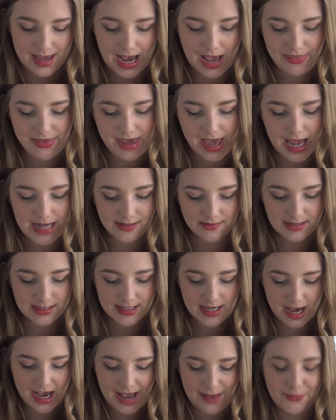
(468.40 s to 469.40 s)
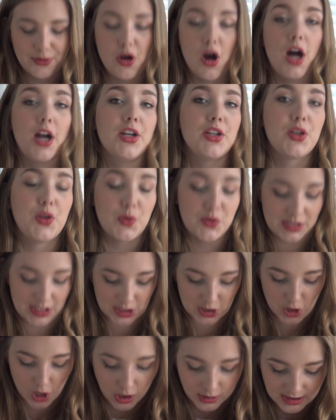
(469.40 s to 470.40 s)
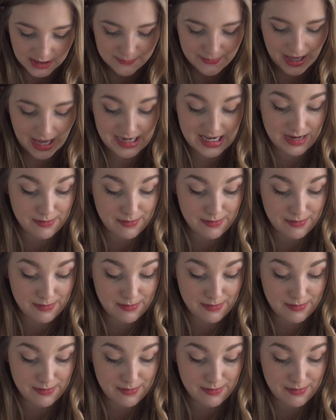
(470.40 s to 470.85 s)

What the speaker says: At the end of the time, God used a godly man